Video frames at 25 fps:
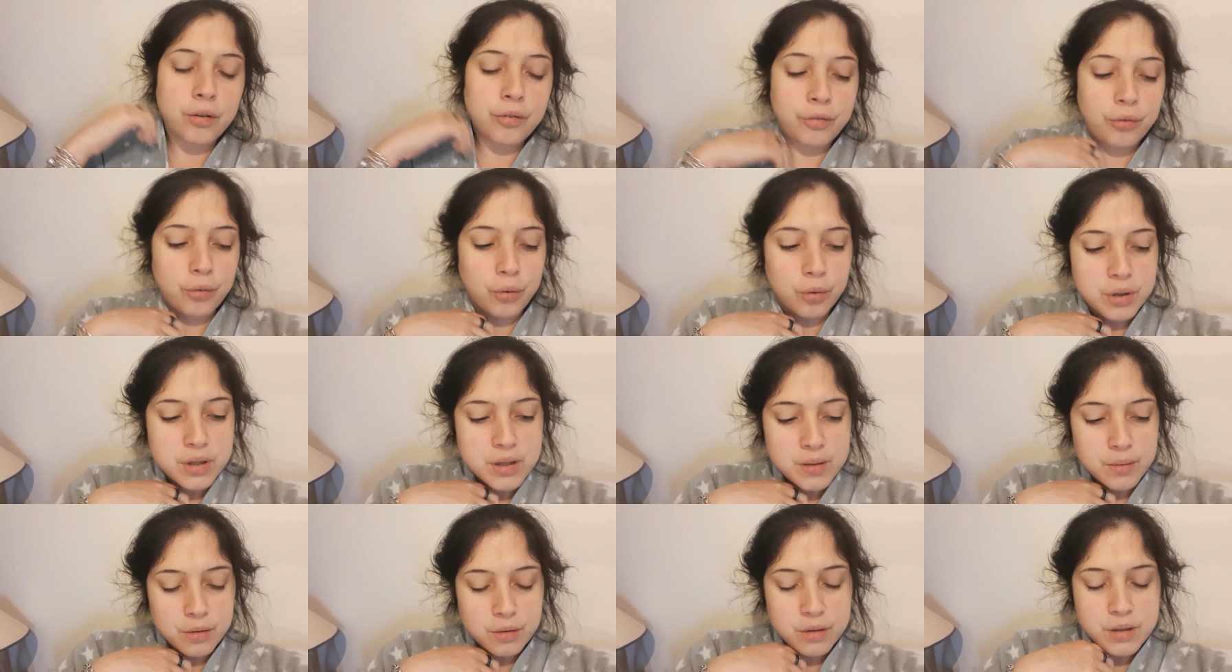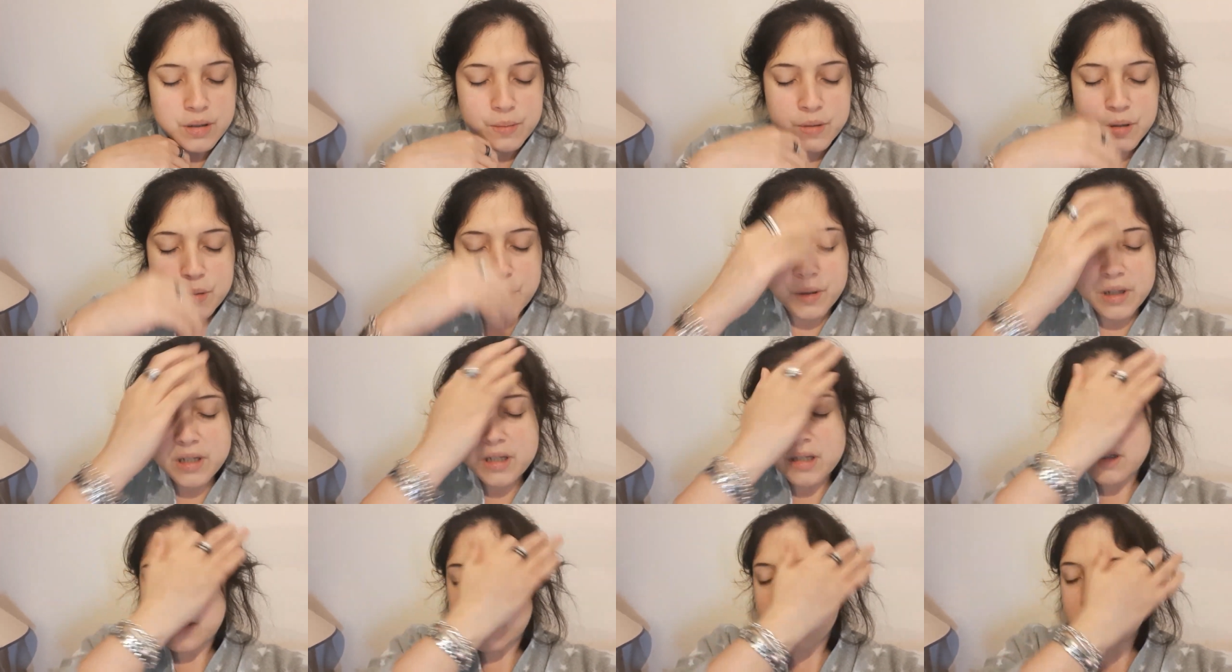for some Christmas
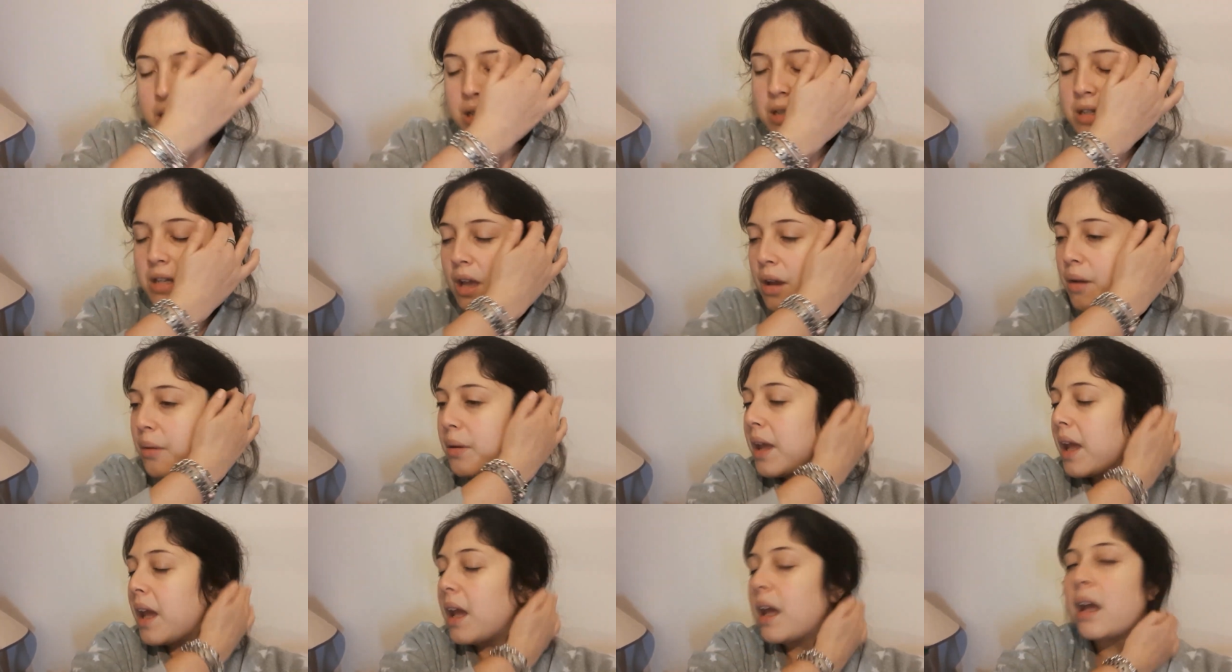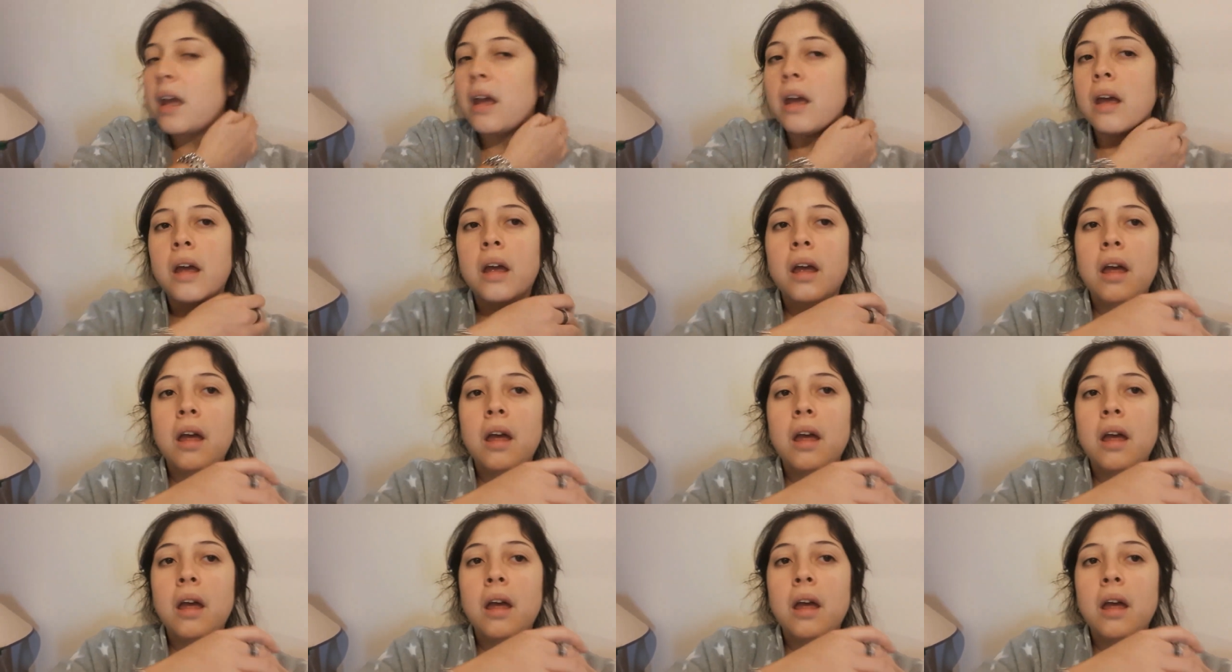presents. So, yay.